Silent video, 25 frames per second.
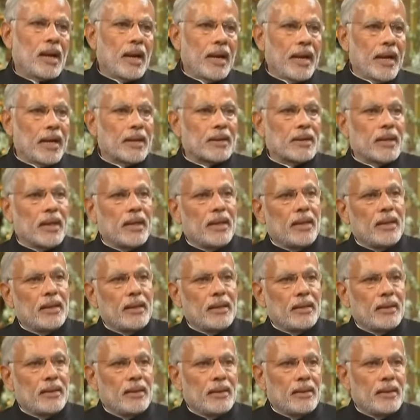connected
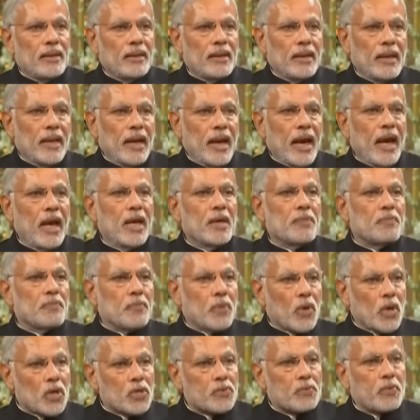and
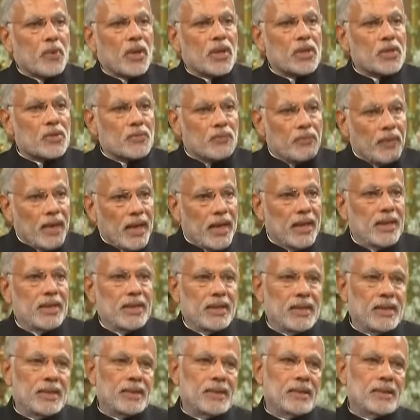prosperous
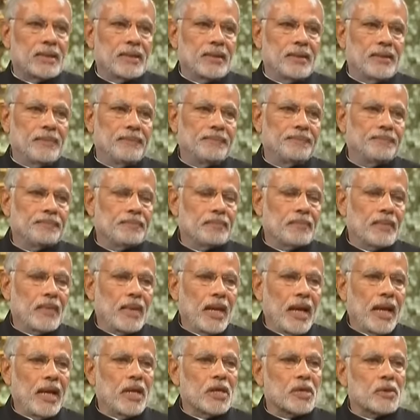villages,
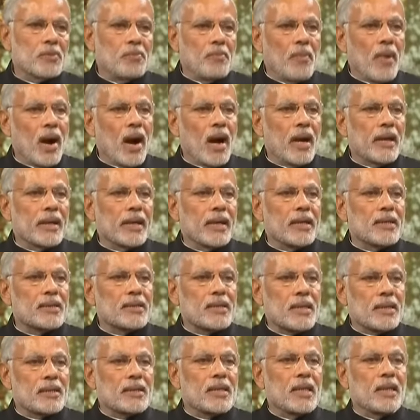and smart
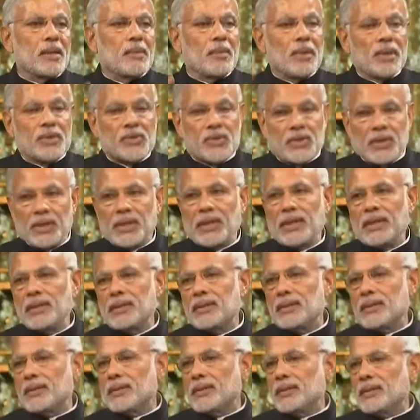and sustainable
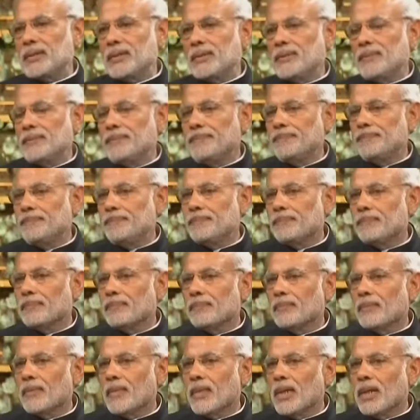cities.
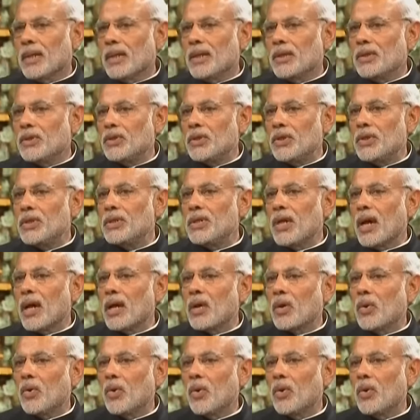These
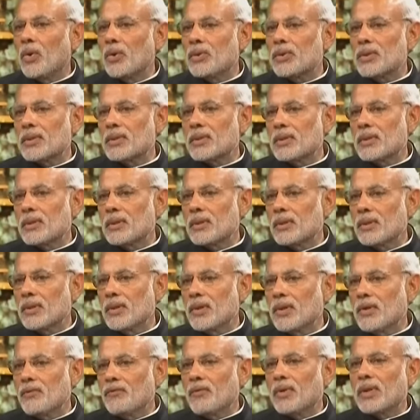are goals
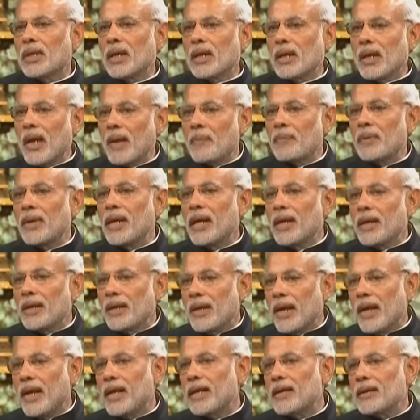with a
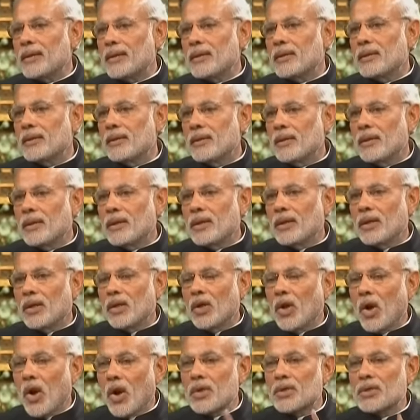definite date,
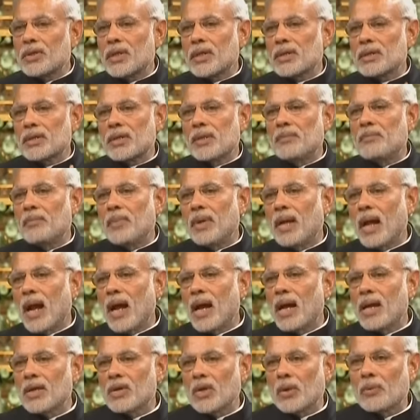not just a
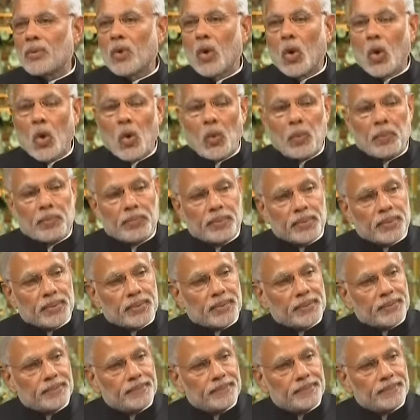mirage of hope.